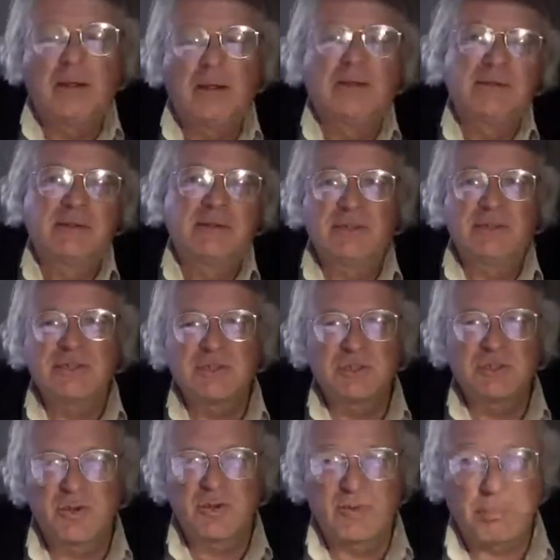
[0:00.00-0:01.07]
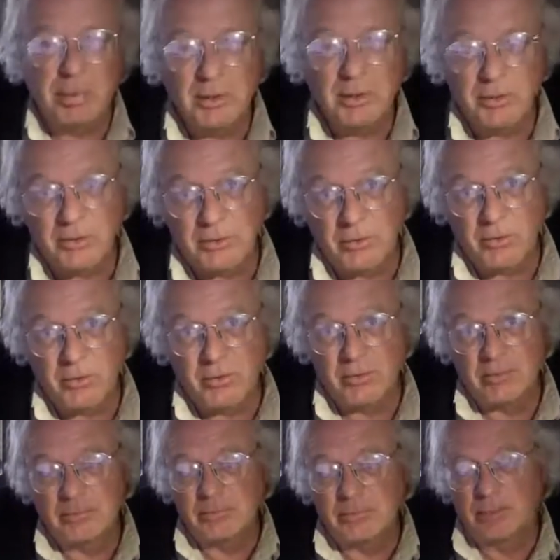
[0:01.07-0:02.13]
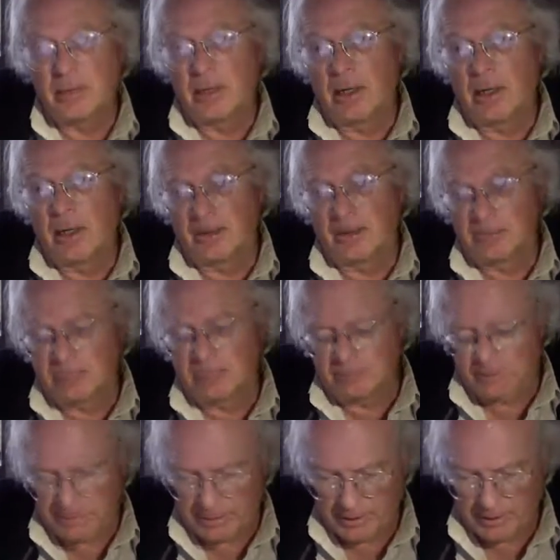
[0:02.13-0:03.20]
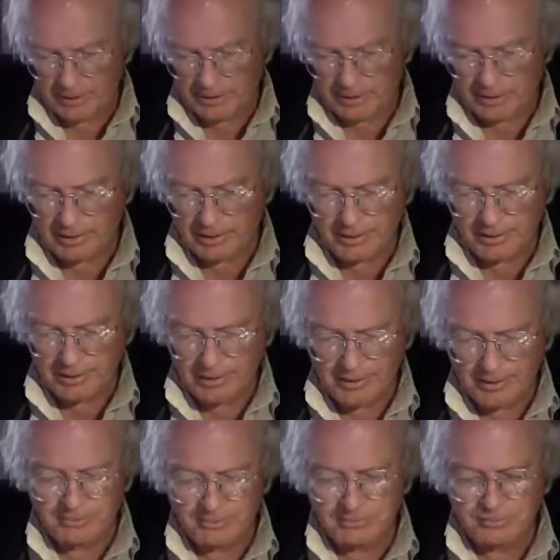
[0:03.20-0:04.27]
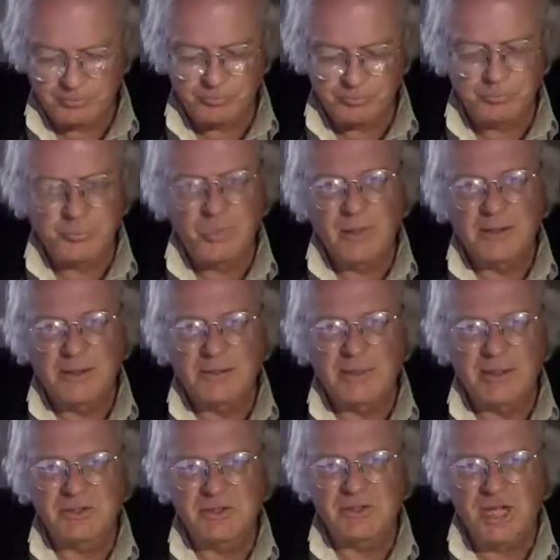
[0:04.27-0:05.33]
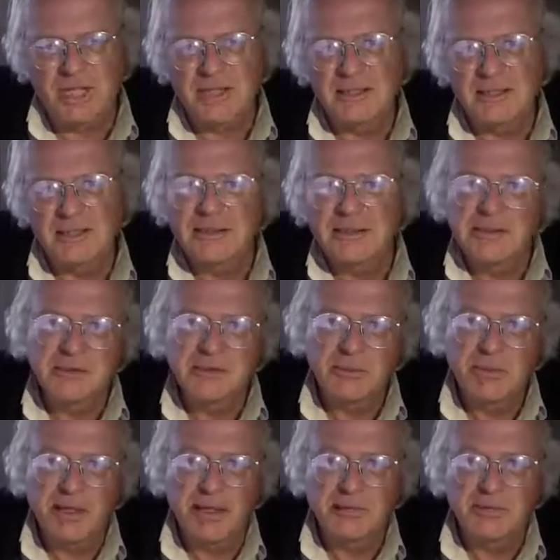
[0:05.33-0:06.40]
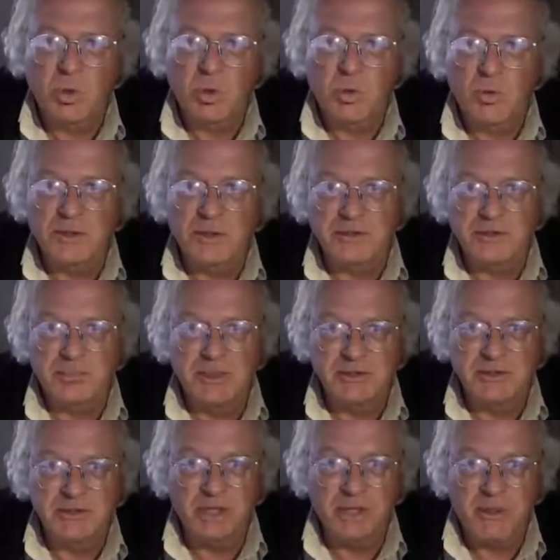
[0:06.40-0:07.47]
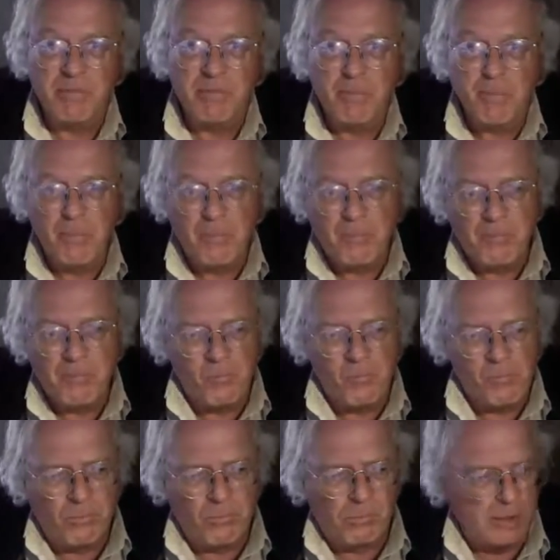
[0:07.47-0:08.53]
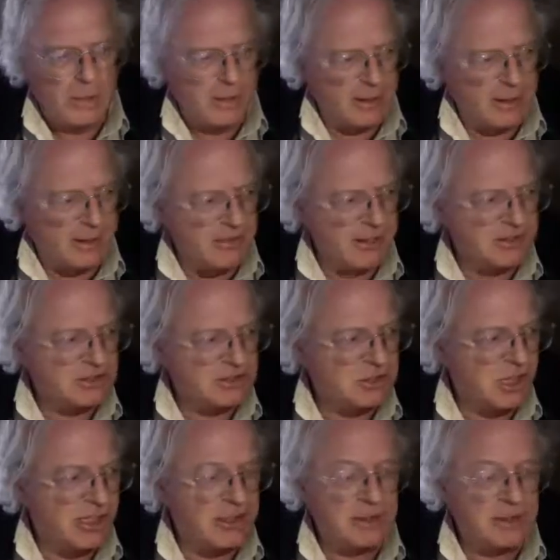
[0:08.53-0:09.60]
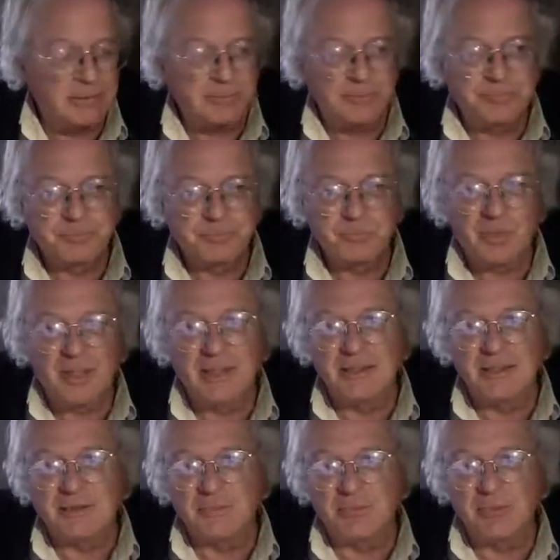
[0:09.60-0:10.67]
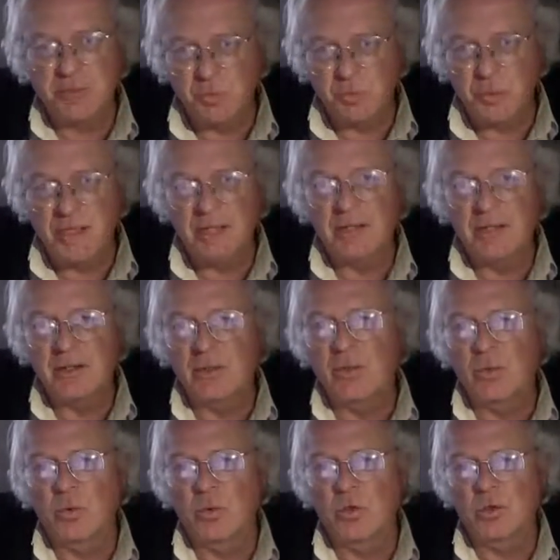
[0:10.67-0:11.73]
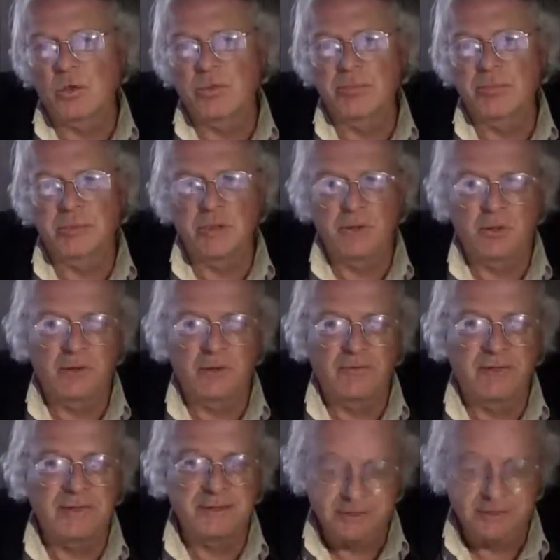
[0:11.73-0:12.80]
This is sort of a political thing, and it's about China. Somebody asked more questions about China, and I think China is misreading the world political events.